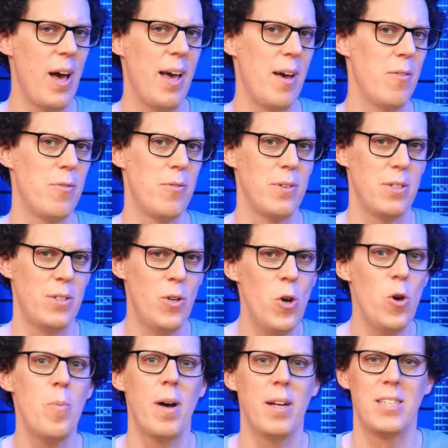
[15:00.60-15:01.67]
have
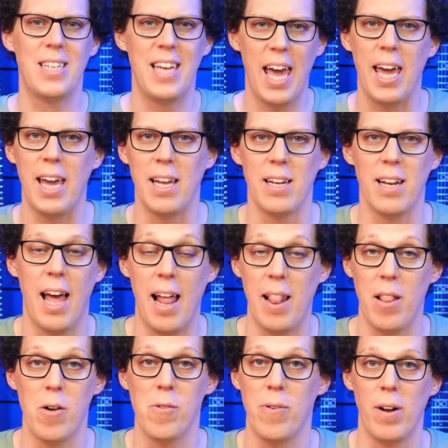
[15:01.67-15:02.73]
too much gain at
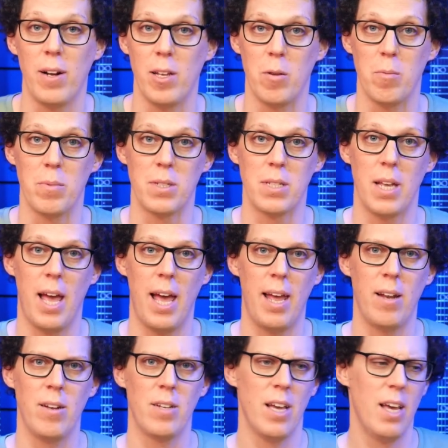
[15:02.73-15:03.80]
low volumes,
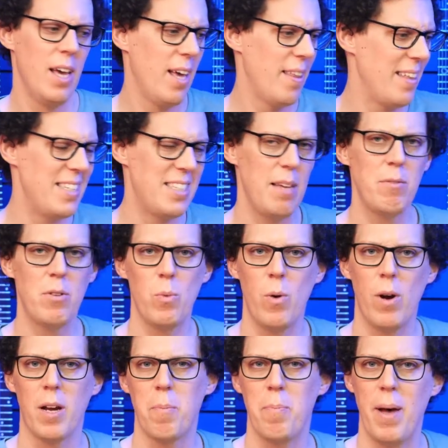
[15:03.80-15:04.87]
and they seem to
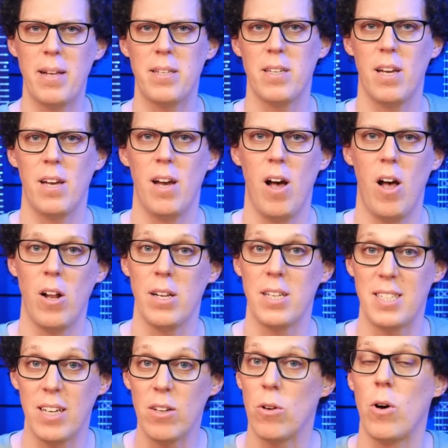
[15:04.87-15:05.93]
work better on a
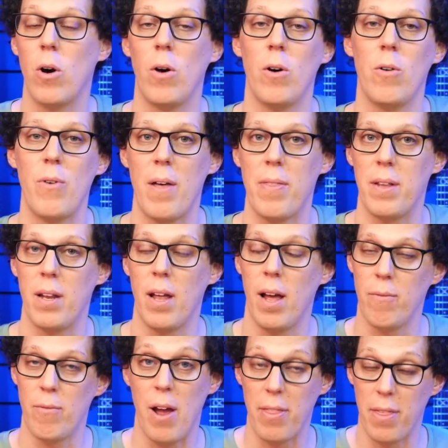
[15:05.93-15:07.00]
single coil rather than
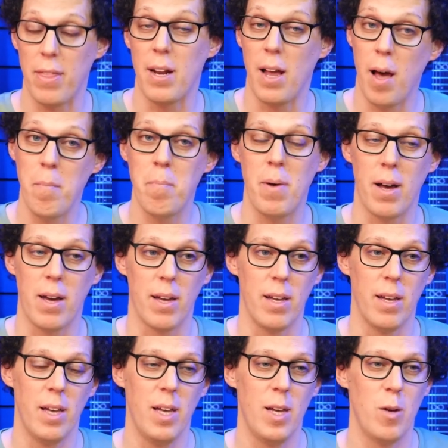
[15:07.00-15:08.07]
a
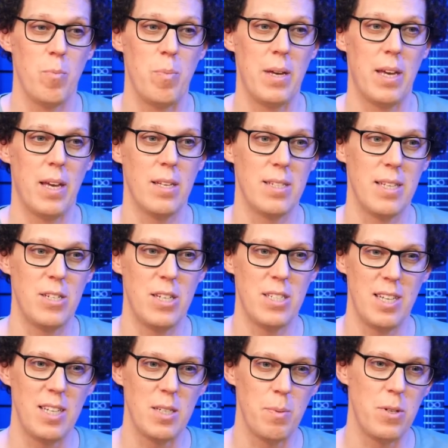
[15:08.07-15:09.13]
humbucker, because there just
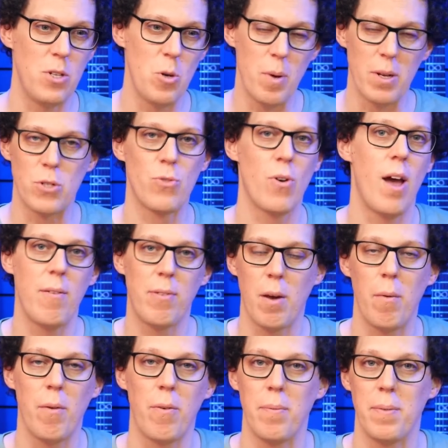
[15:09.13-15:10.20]
seems to be too much drive
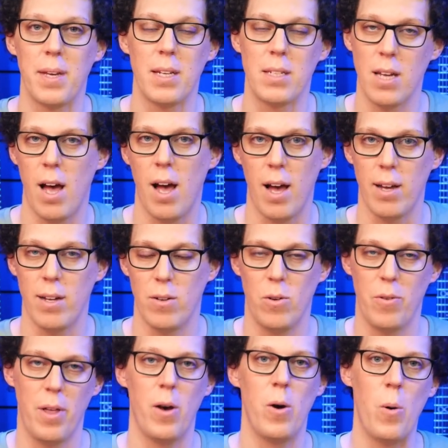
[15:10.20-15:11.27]
coming from the guitar,
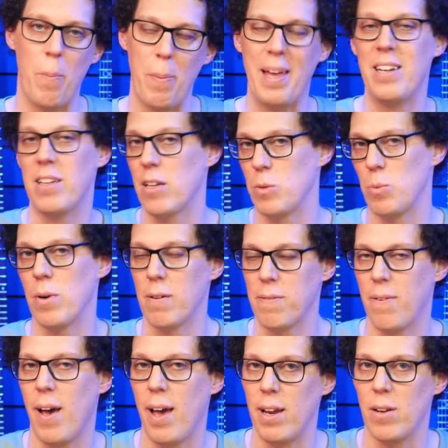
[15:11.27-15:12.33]
although it does work
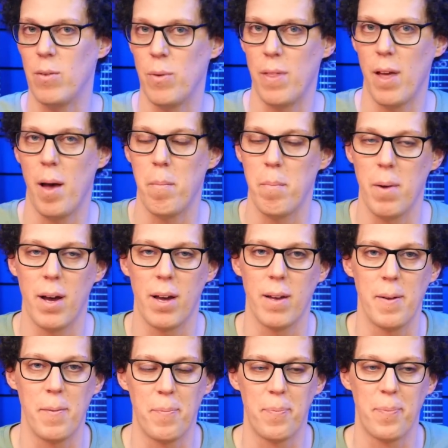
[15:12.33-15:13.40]
fine with a humbucker.